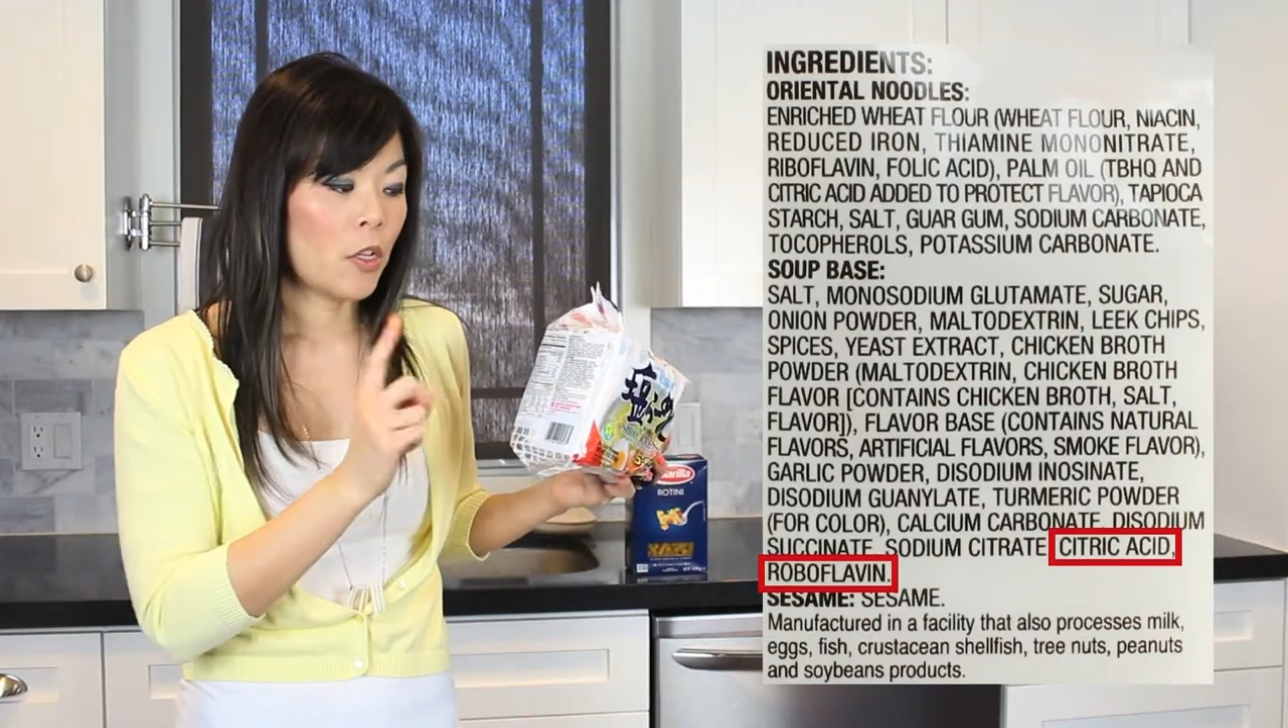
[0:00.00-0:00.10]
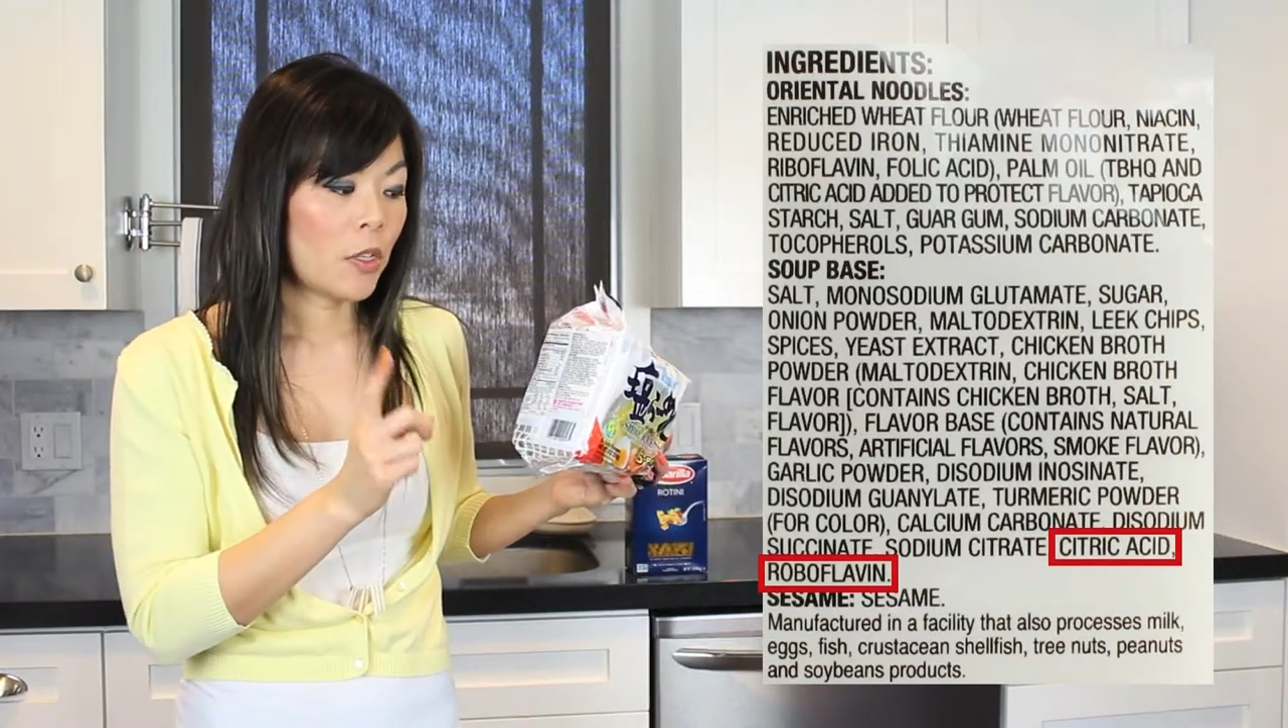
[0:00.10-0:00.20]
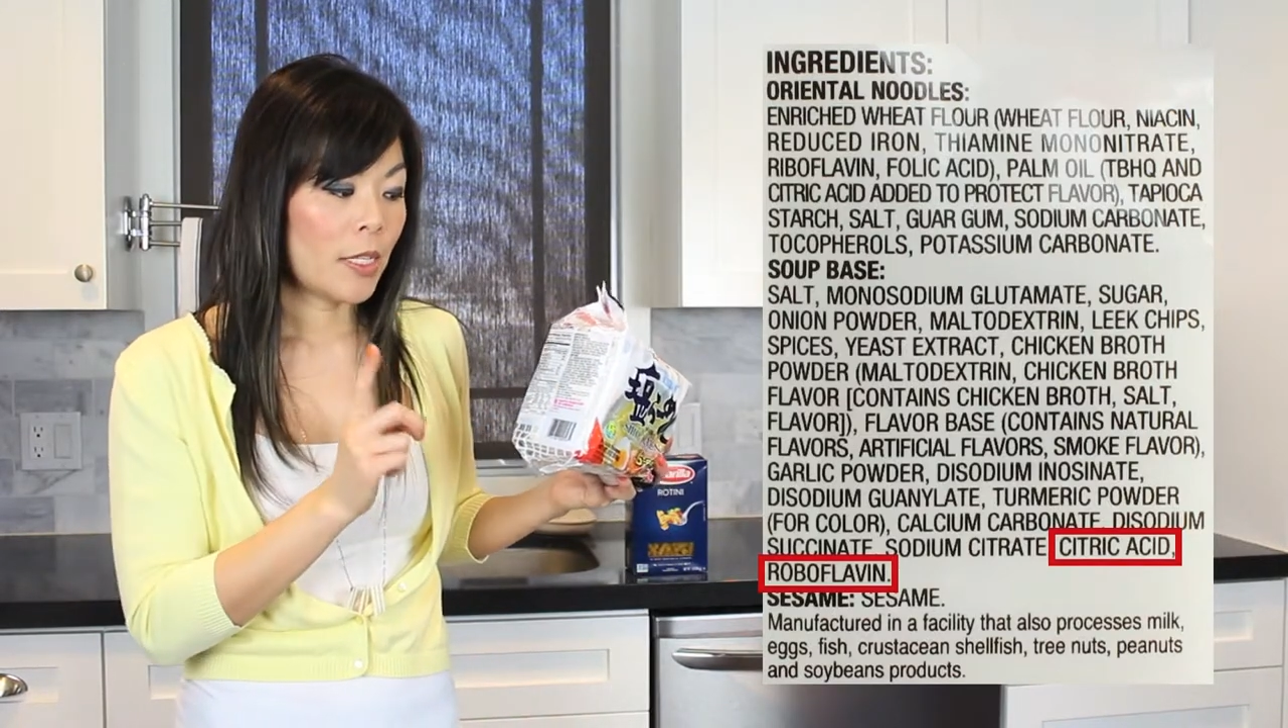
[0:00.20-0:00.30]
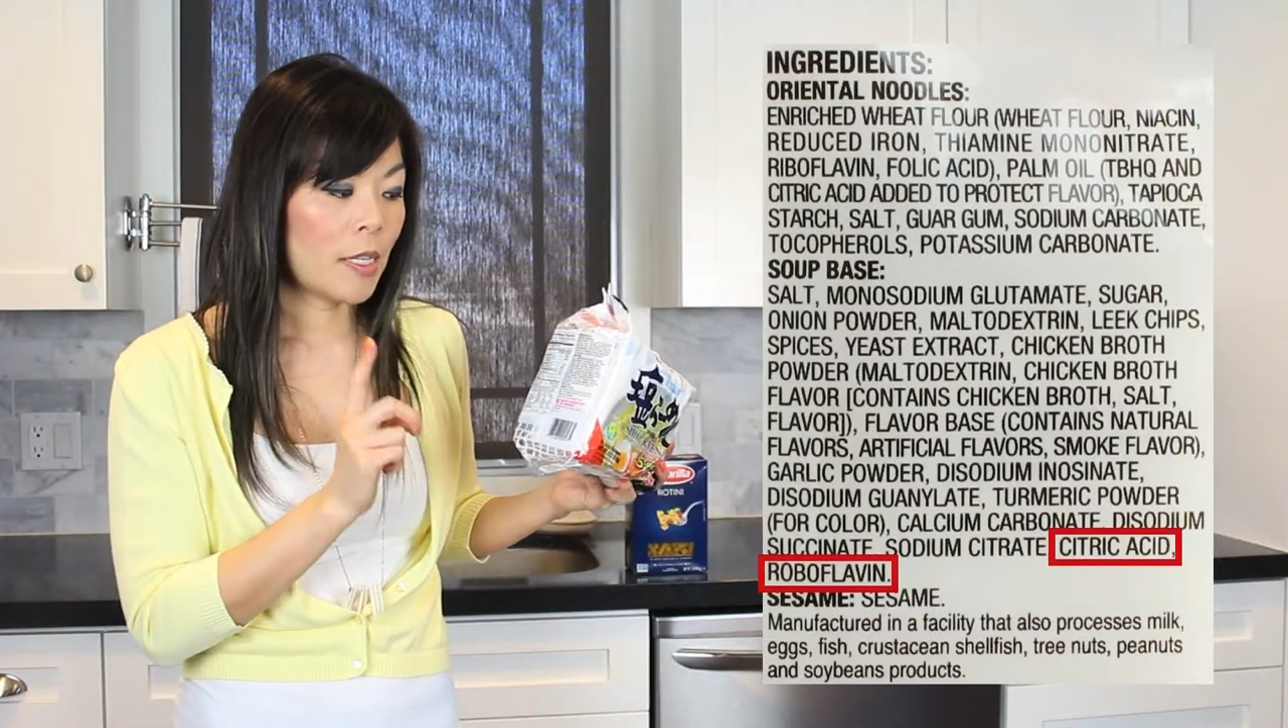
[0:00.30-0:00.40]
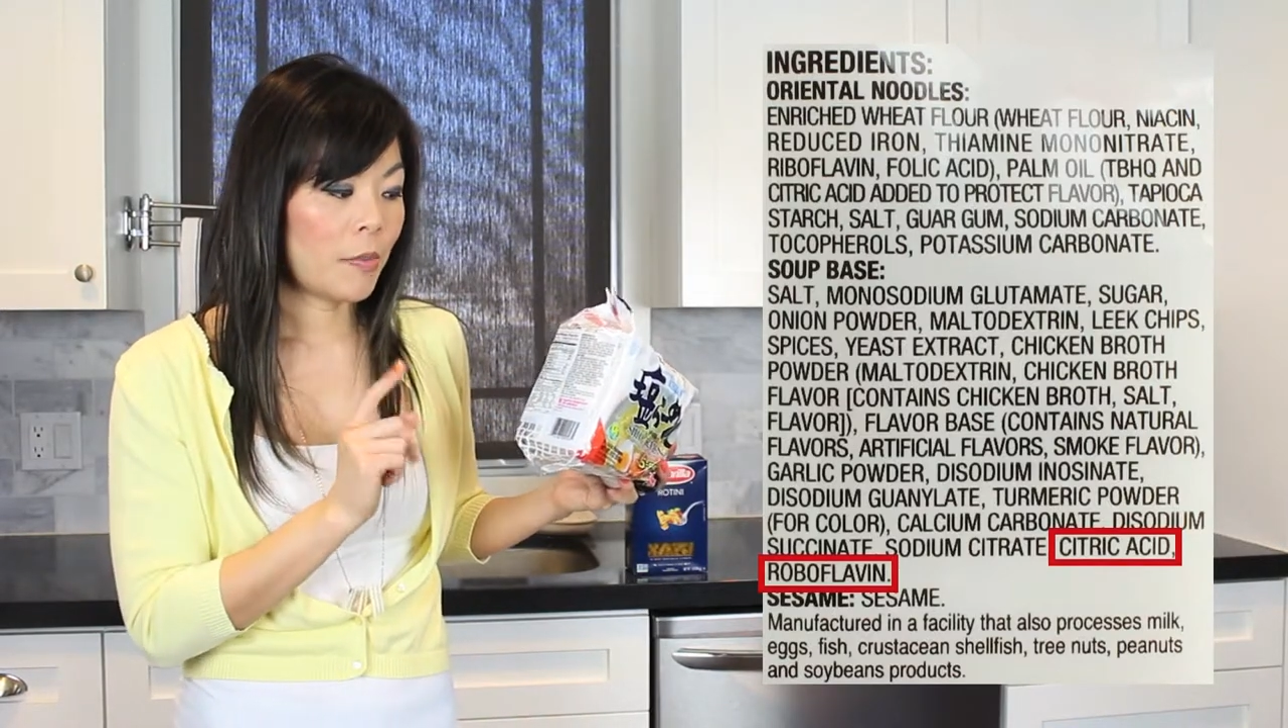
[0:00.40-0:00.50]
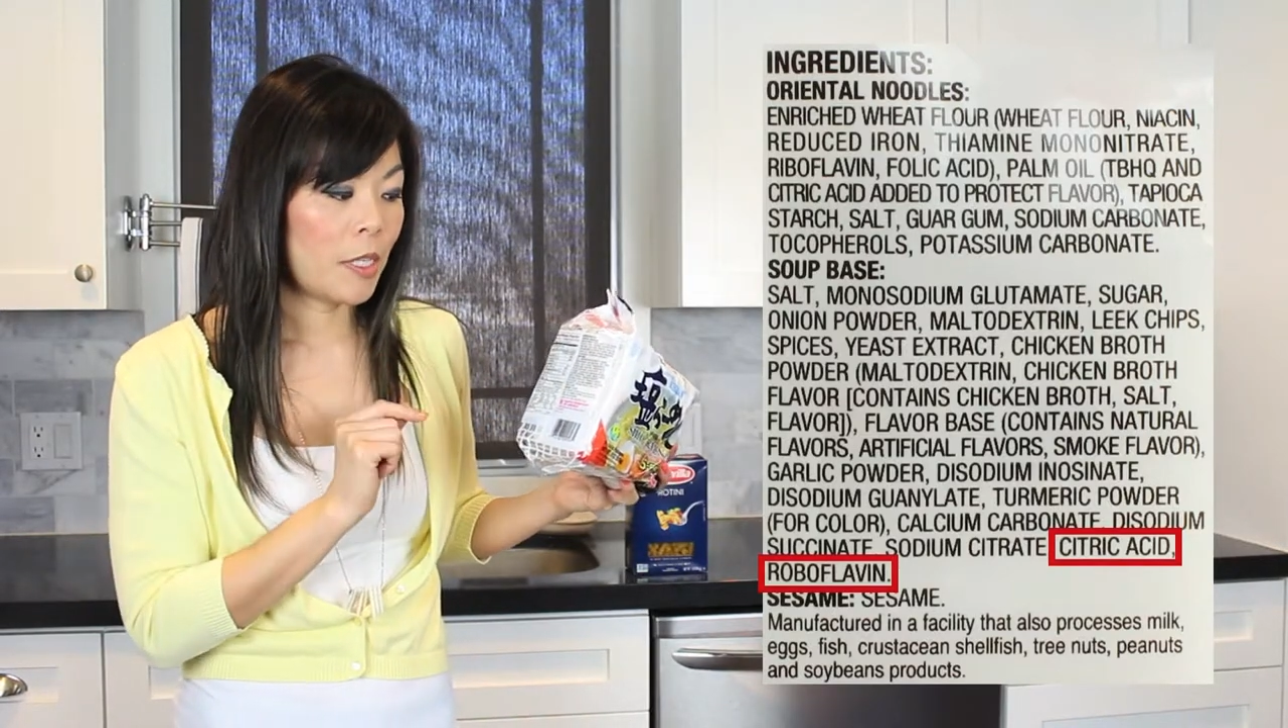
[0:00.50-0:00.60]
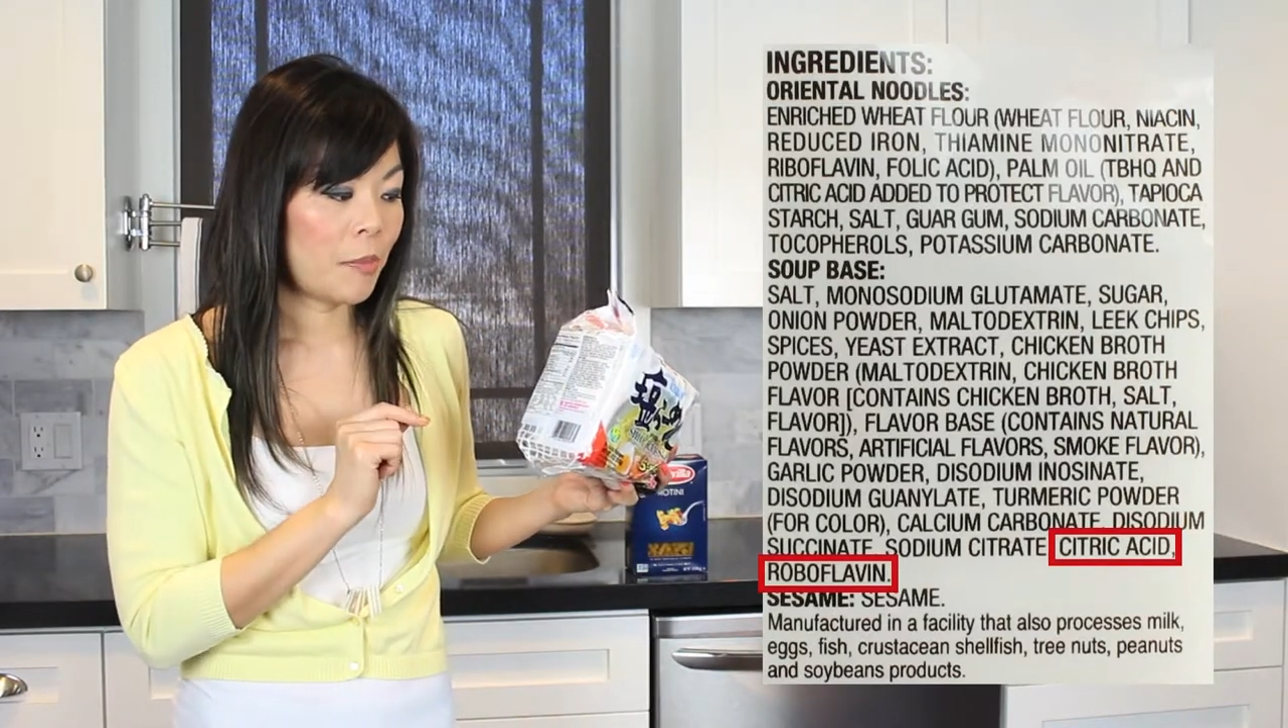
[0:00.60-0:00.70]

So that's something